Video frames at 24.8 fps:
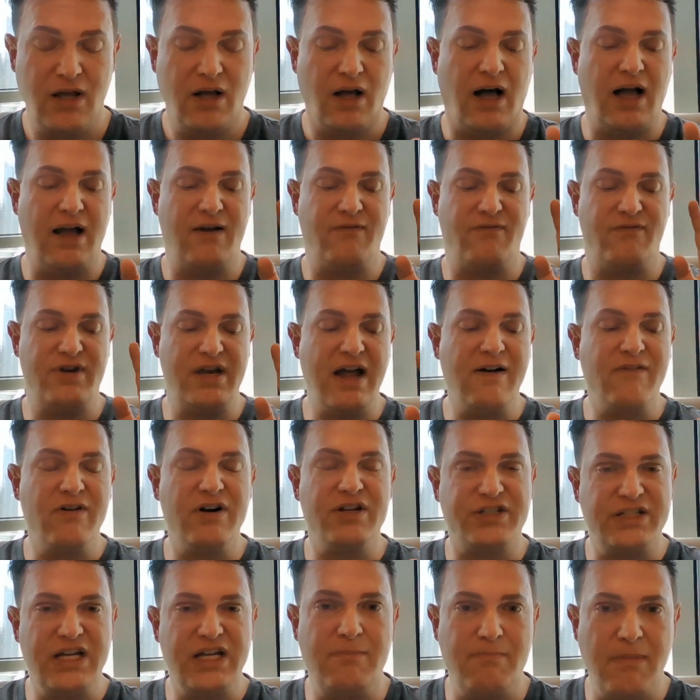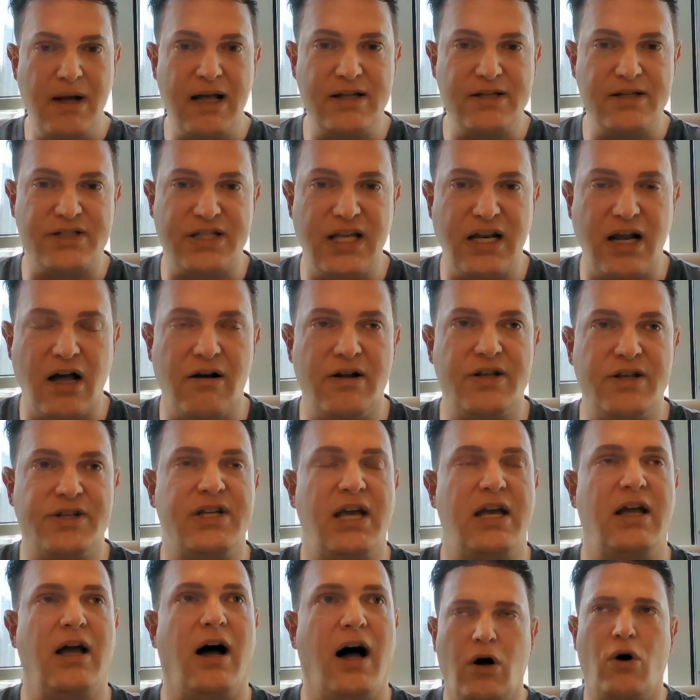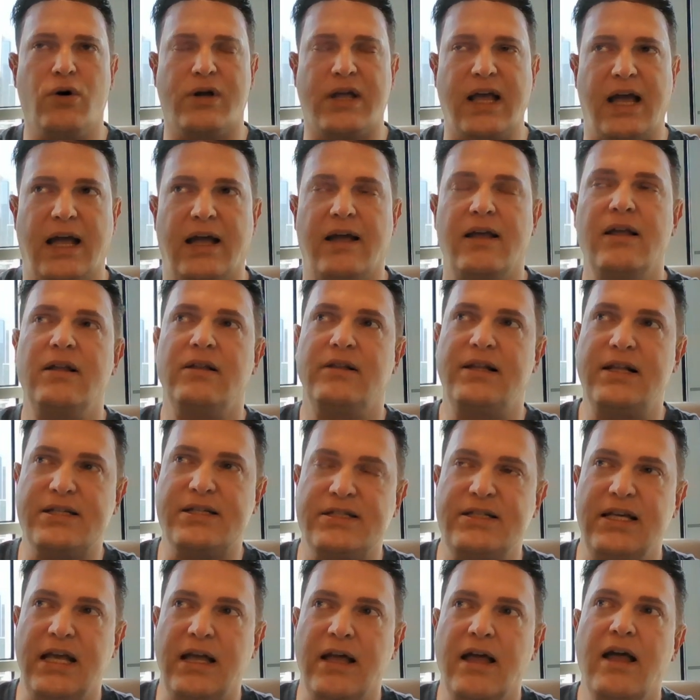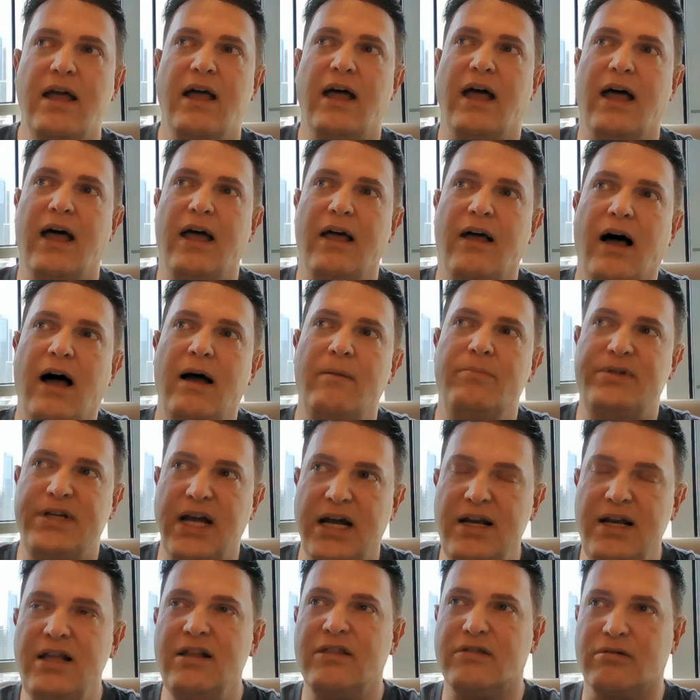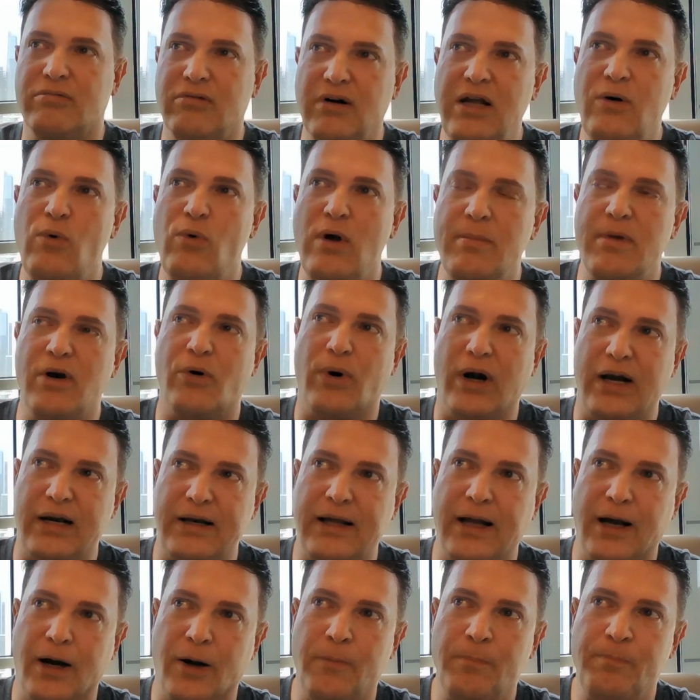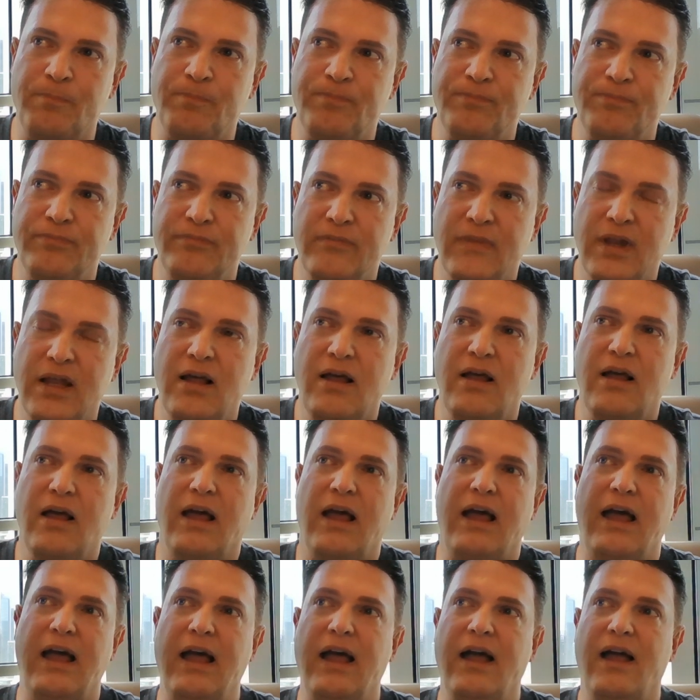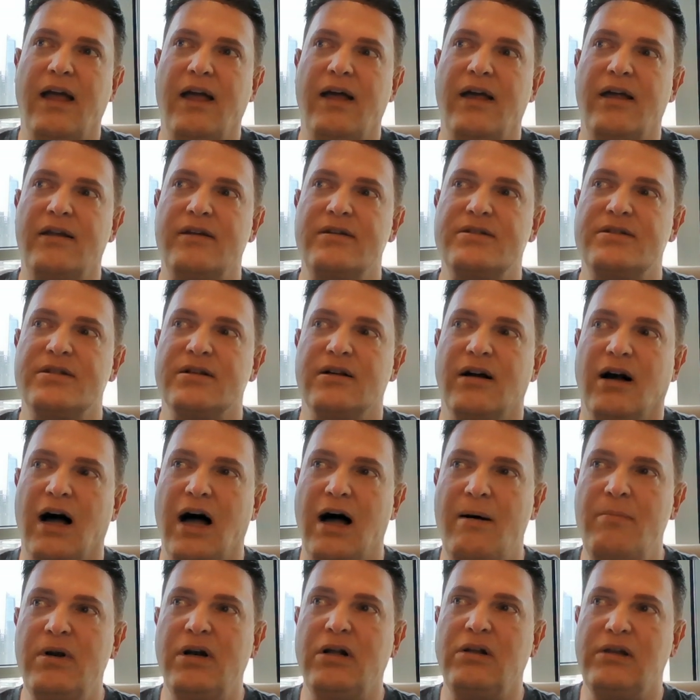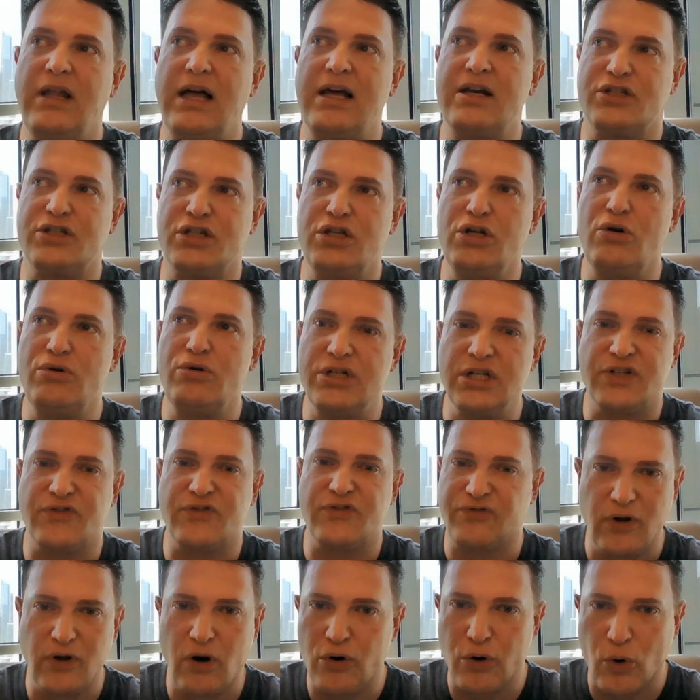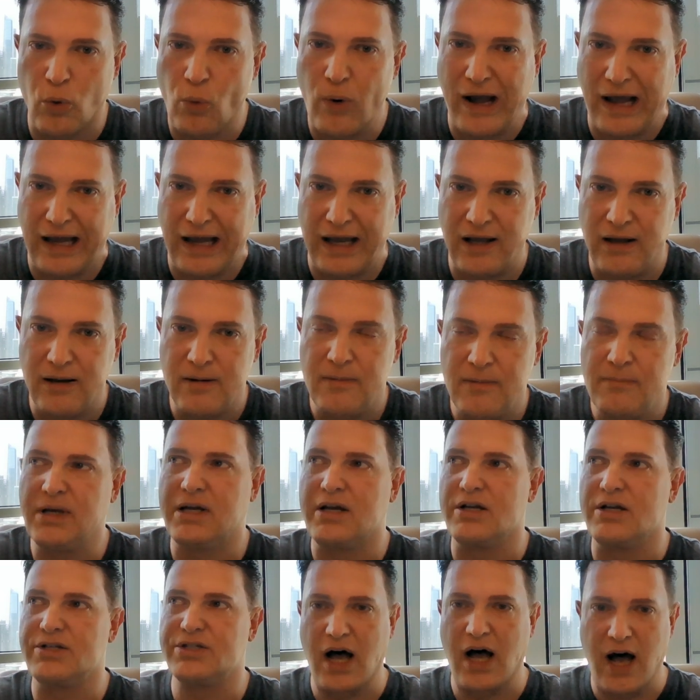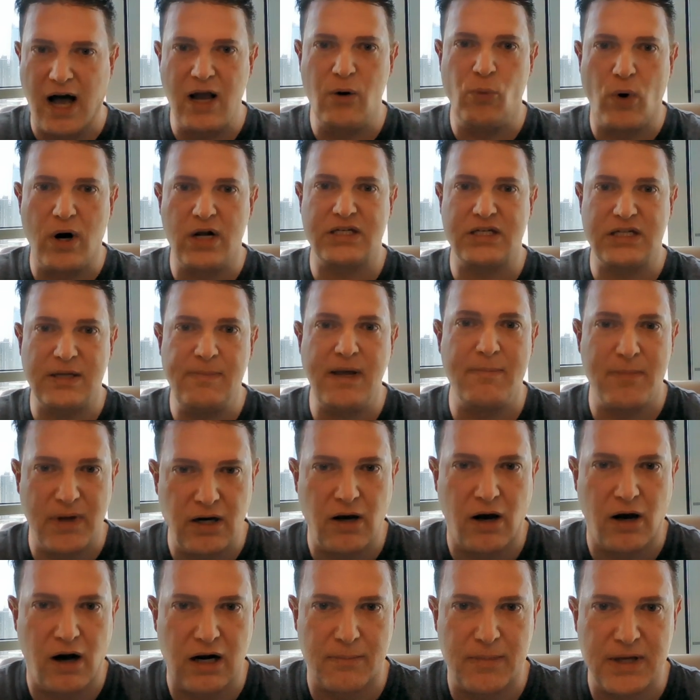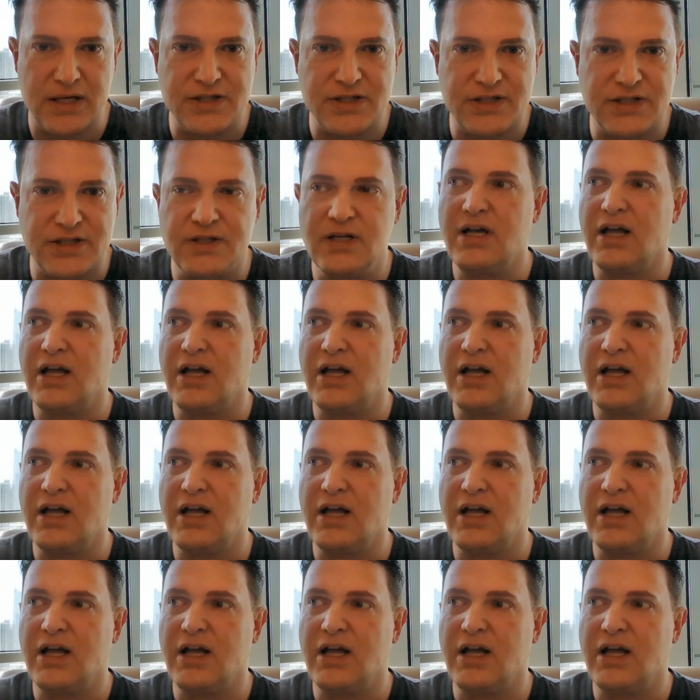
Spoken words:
I've never seen men sit down and say, okay, let's see. I'm dating 3 women right now, and I'm going to let 2 just float away because I want to be monogamous